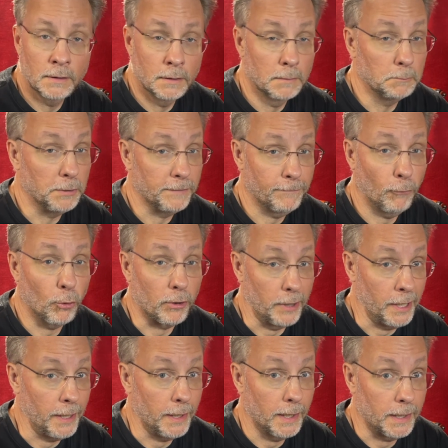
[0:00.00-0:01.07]
Before
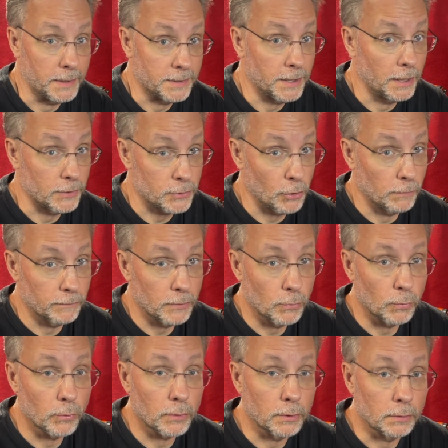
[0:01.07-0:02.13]
AI takes over the
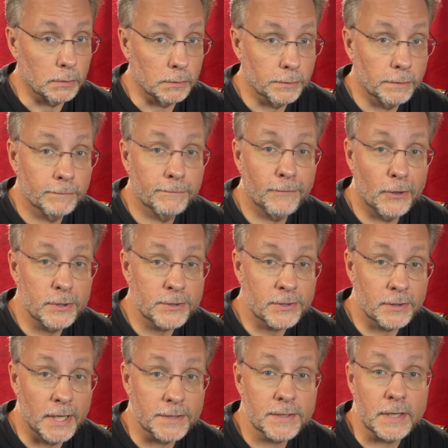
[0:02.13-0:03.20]
world, first
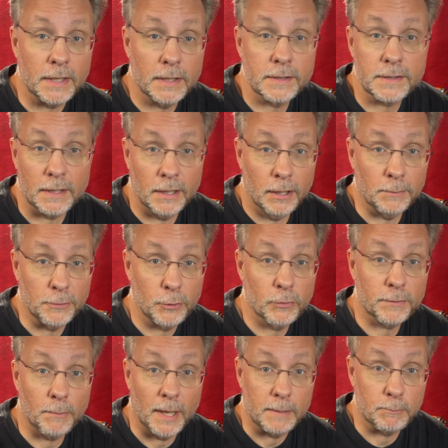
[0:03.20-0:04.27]
let's get it to help me
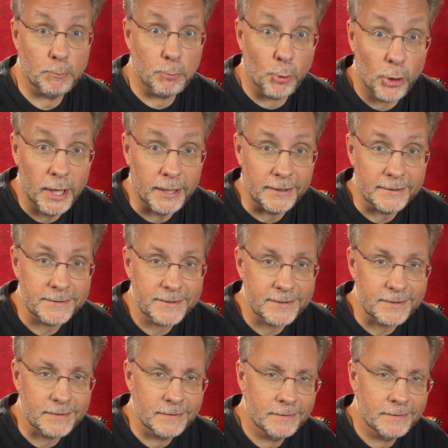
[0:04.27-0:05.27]
with my brakes.